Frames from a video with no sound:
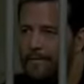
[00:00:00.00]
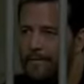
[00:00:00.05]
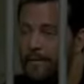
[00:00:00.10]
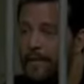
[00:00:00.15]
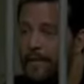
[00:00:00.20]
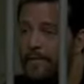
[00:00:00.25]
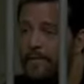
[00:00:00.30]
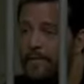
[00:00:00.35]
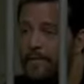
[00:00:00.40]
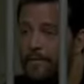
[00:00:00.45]
He
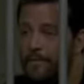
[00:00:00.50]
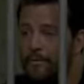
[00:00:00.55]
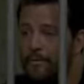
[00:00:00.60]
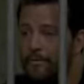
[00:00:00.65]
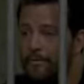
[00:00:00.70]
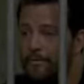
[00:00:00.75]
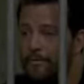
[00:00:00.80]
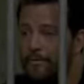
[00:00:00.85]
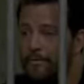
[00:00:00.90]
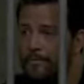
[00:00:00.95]
has you.
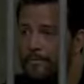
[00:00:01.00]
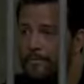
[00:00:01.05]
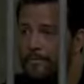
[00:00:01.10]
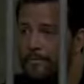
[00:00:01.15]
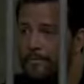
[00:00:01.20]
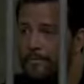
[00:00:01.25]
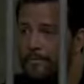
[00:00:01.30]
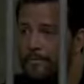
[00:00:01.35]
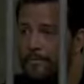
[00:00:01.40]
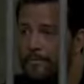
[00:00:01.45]

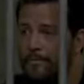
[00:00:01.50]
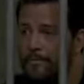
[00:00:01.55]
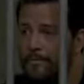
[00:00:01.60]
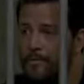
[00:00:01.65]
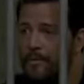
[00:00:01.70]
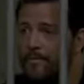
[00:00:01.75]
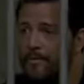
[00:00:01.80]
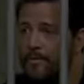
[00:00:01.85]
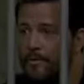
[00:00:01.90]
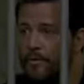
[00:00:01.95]

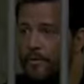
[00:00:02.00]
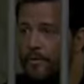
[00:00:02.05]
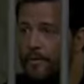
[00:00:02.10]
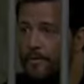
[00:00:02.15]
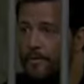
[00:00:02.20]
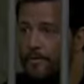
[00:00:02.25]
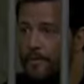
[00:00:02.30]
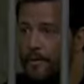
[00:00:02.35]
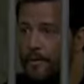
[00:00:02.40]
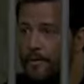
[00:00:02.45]
After what you
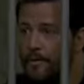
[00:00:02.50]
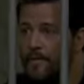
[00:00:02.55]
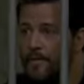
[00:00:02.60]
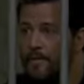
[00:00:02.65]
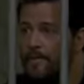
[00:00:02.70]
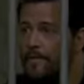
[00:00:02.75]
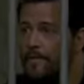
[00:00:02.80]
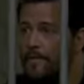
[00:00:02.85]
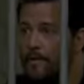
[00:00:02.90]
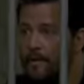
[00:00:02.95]
did for him, he's
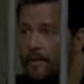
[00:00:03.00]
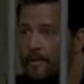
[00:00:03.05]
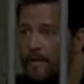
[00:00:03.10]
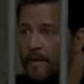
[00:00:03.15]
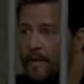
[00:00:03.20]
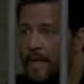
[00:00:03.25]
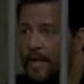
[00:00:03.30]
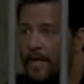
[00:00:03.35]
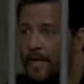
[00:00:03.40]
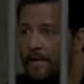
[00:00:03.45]
going to do whatever
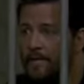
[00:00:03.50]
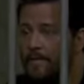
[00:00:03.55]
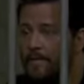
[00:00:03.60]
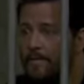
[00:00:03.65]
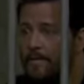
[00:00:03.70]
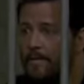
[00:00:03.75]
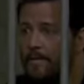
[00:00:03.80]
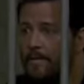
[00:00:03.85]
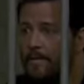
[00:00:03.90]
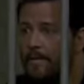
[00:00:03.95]
he can.
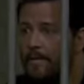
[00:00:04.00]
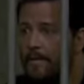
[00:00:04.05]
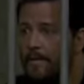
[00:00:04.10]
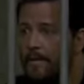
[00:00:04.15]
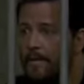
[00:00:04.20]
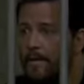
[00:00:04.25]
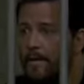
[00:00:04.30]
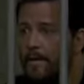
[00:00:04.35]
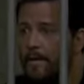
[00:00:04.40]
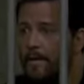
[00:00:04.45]
Tomas, where
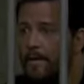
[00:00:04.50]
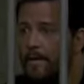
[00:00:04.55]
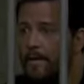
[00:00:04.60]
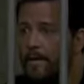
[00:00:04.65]
is he?